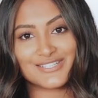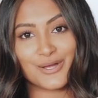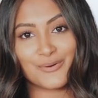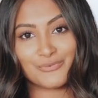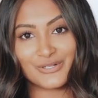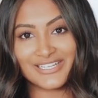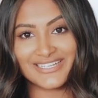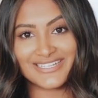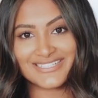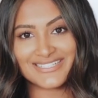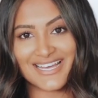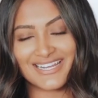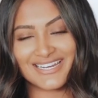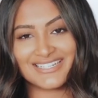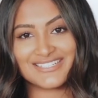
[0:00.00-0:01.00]
So I'm really
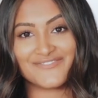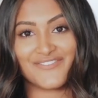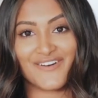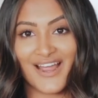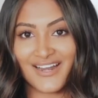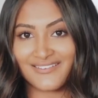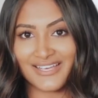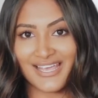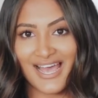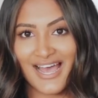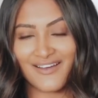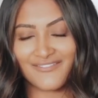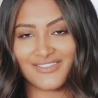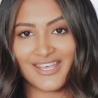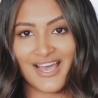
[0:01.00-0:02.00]
excited to finally
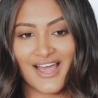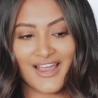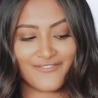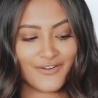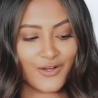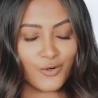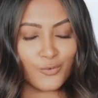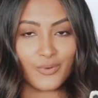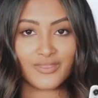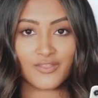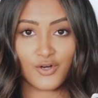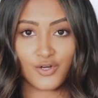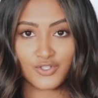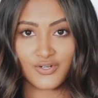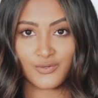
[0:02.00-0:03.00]
have the iPhone with the
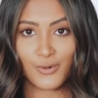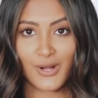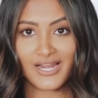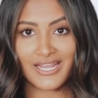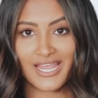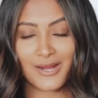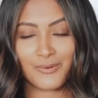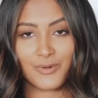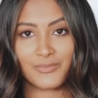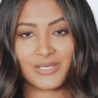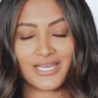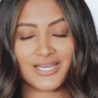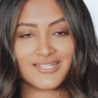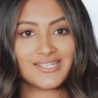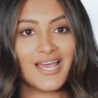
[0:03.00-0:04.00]
ultra wide camera
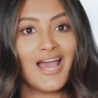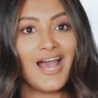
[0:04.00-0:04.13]
because